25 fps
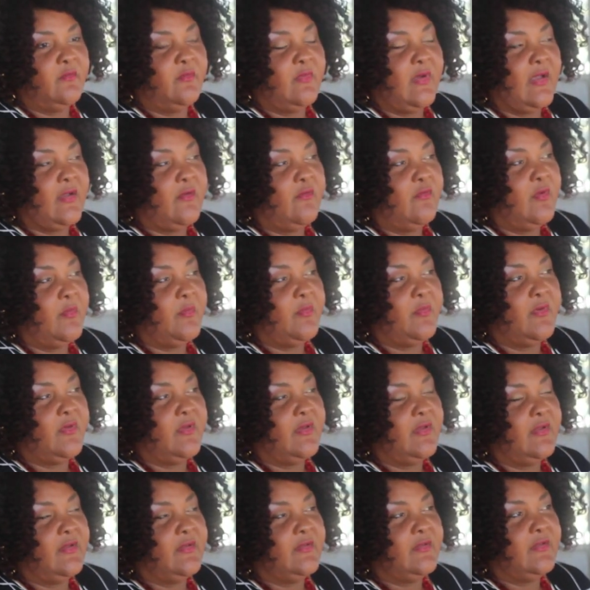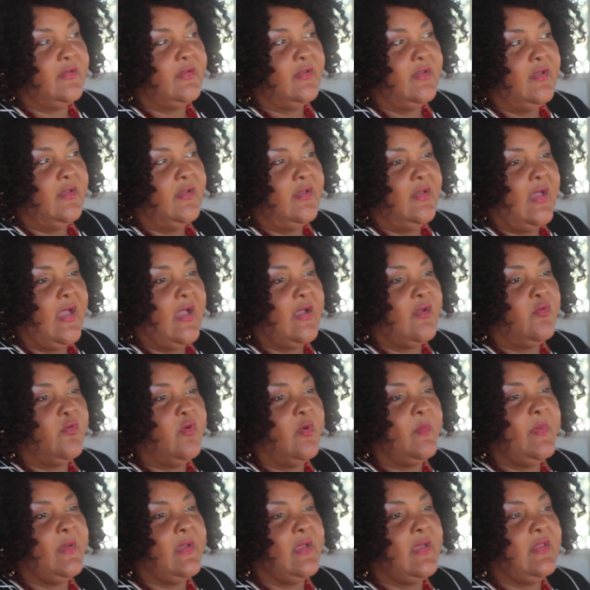I grew up on a, I grew
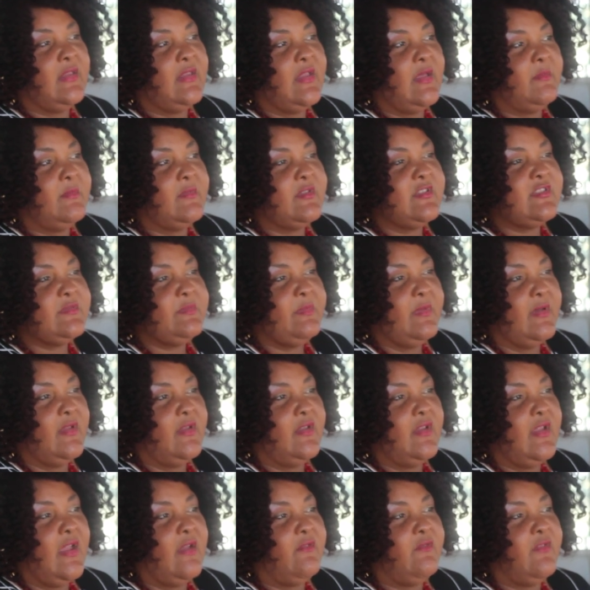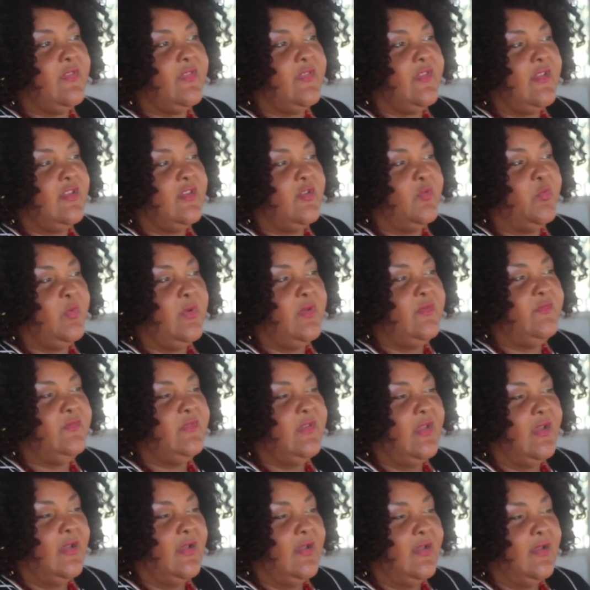up in Columbus, but everything that we've
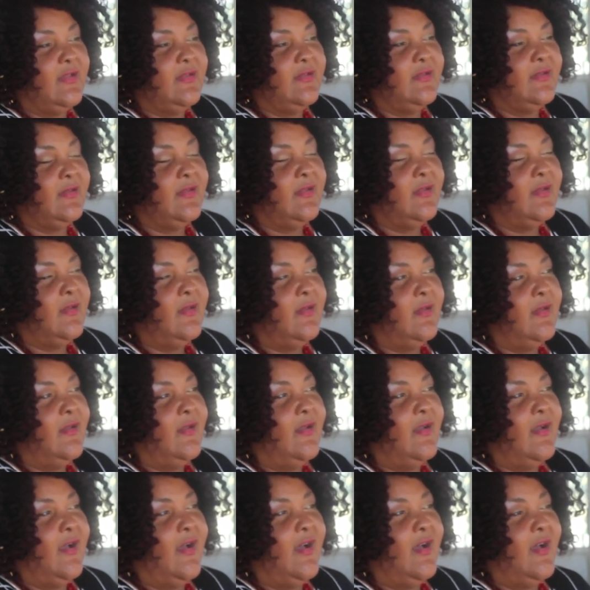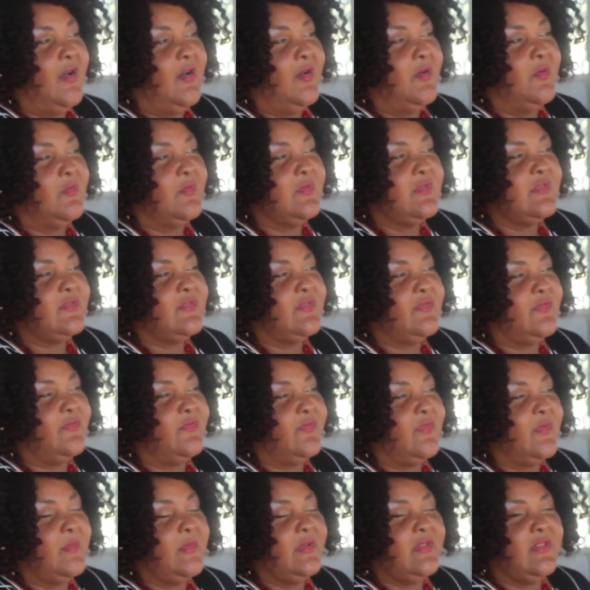done uh, was
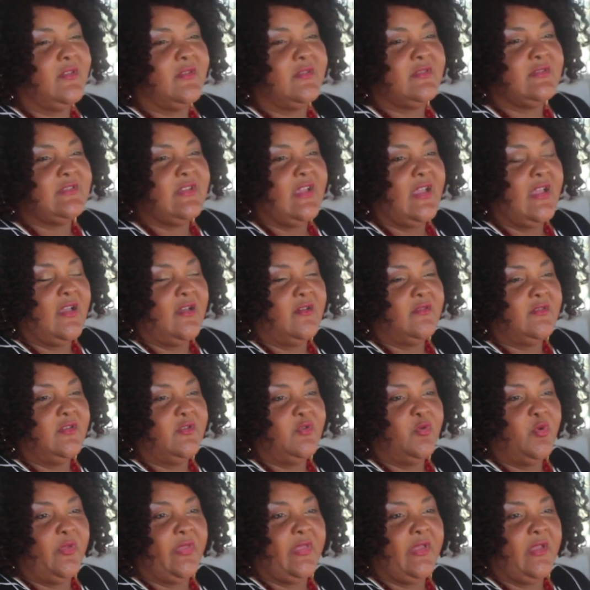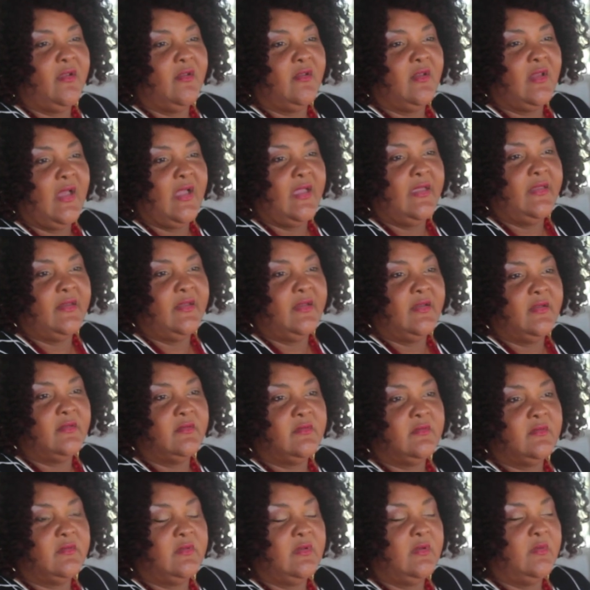from a little town in North Carolina,
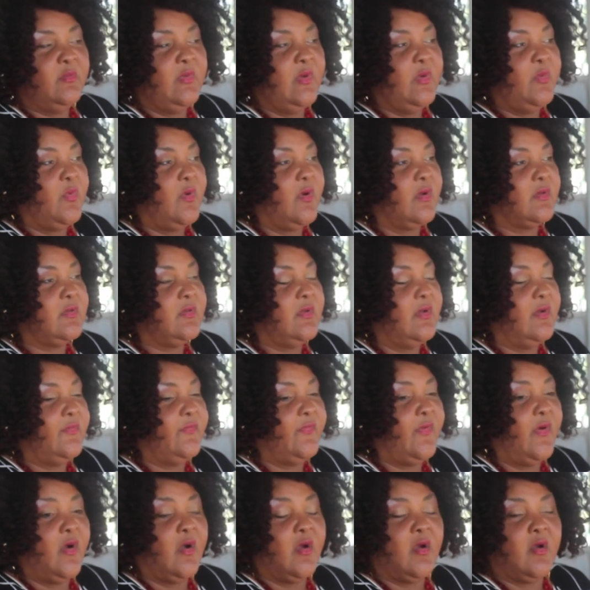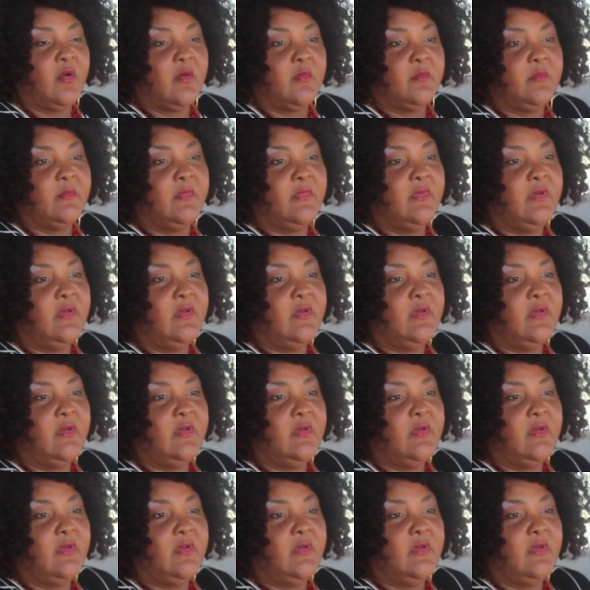and we worked a farm,